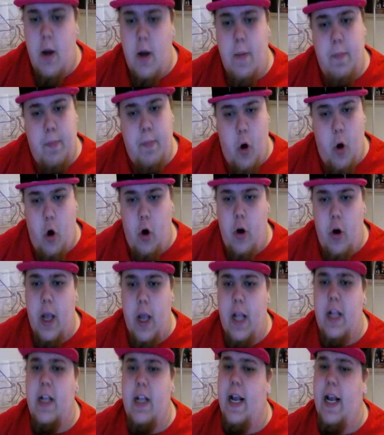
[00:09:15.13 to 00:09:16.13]
but
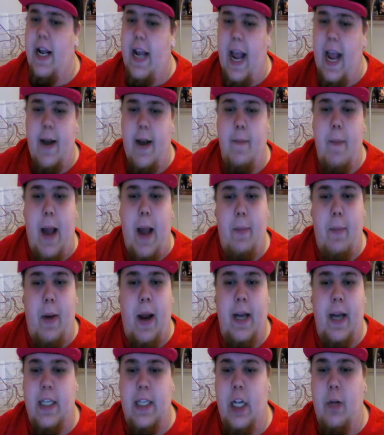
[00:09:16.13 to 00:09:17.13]
again, my
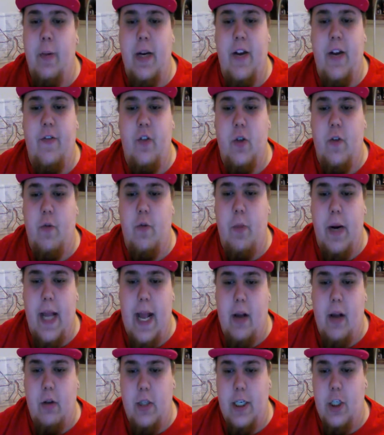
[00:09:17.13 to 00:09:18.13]
palate's a little bit different to everybody
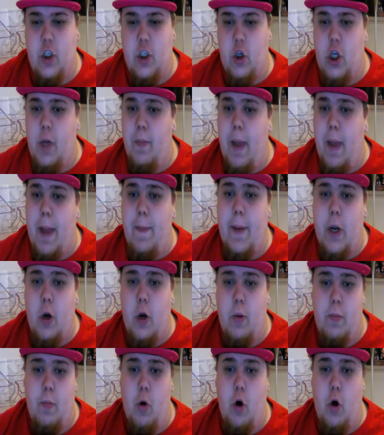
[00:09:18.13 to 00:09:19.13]
else's, so you may pick
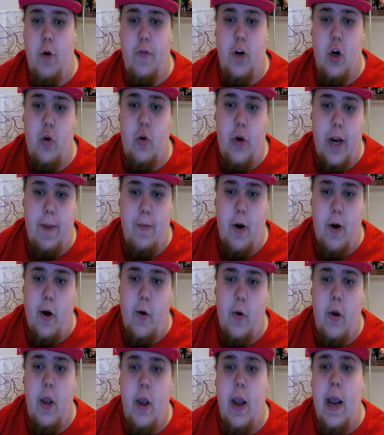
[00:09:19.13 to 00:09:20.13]
up more of a cream
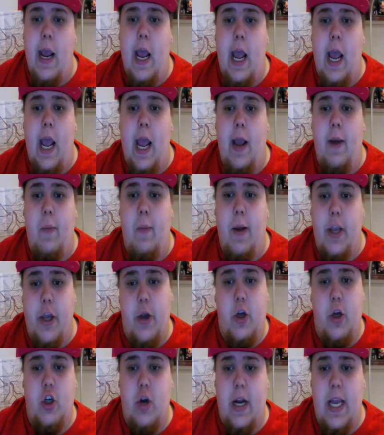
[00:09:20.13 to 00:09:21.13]
note when
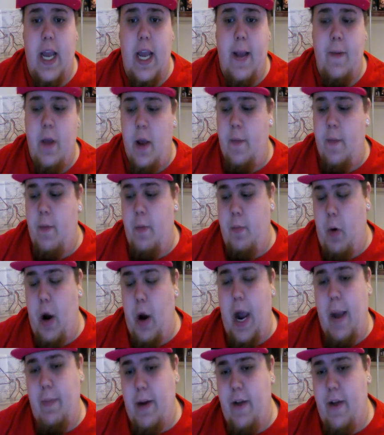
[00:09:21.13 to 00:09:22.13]
you try it, but
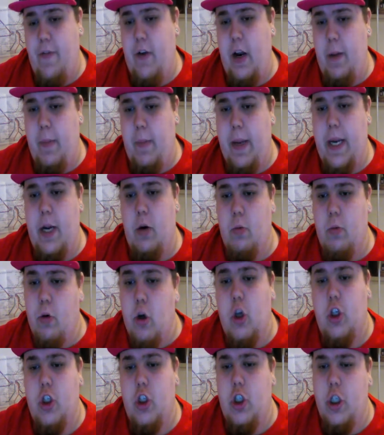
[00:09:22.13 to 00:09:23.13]
I'm definitely picking up
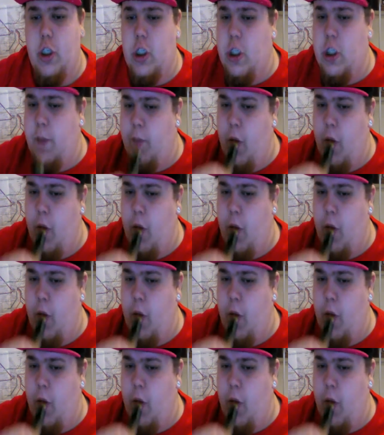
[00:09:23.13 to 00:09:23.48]
custards.